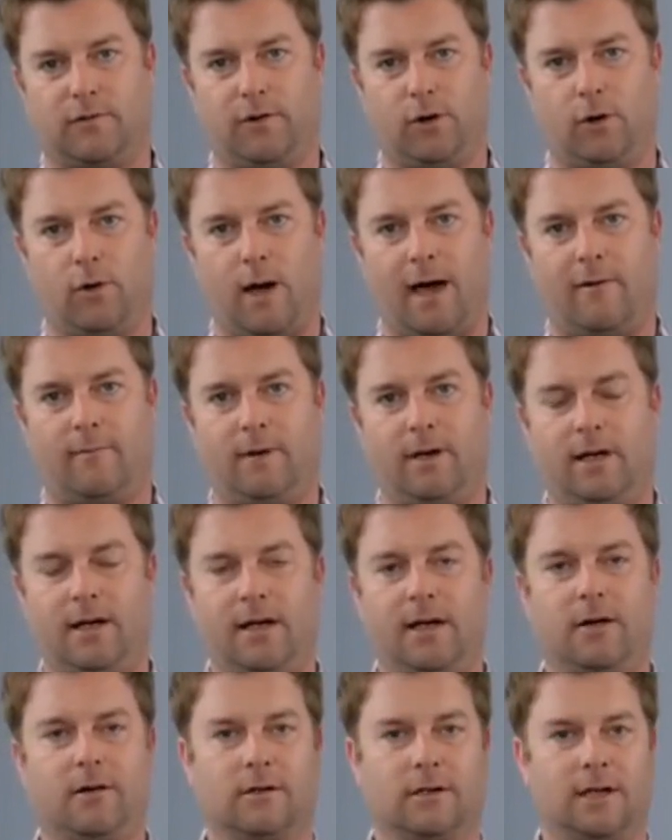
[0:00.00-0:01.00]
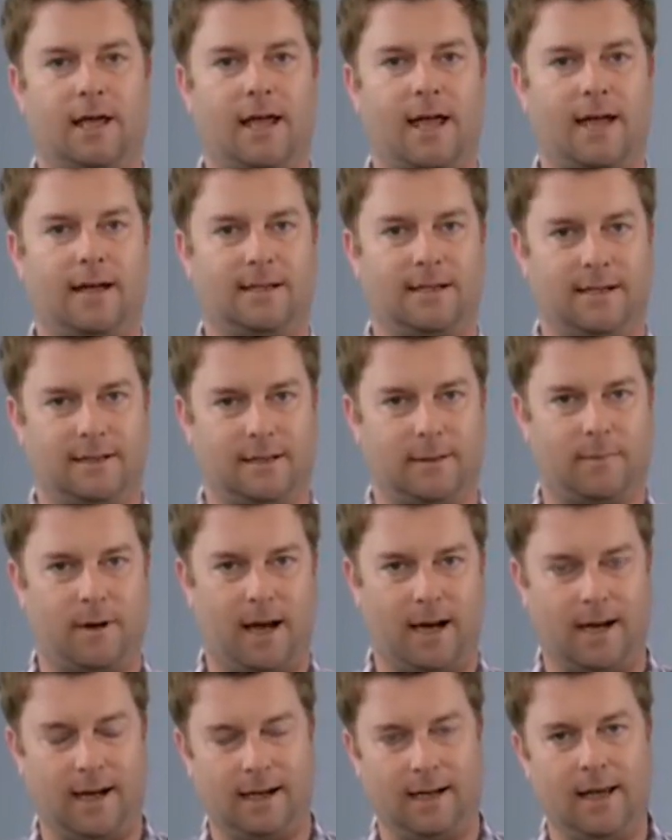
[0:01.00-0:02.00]
of you have been eagerly
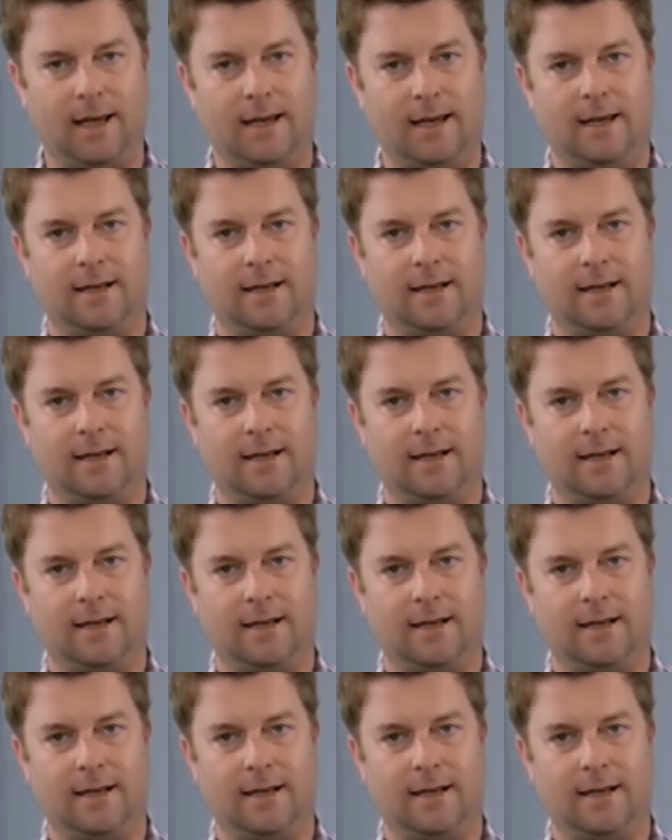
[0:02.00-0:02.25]
anticipating.